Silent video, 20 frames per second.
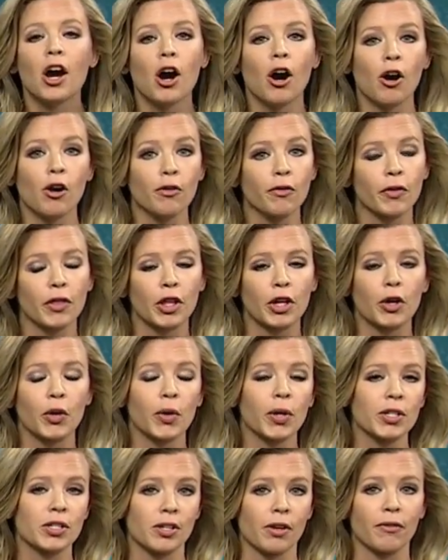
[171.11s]
over the
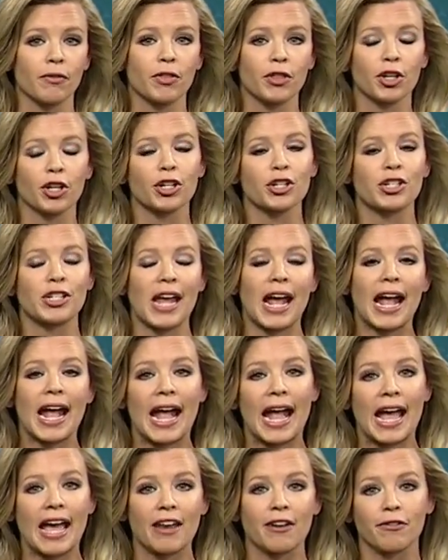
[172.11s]
course of Thursday
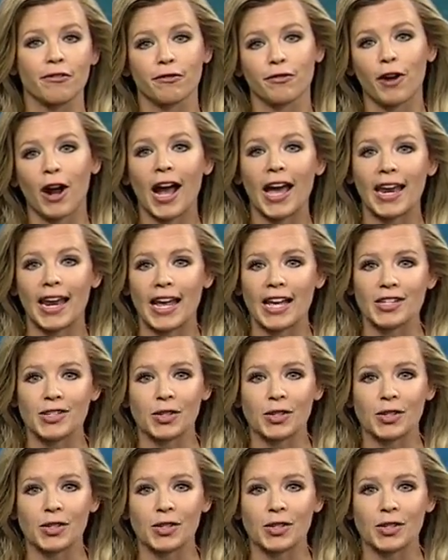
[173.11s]
and Friday.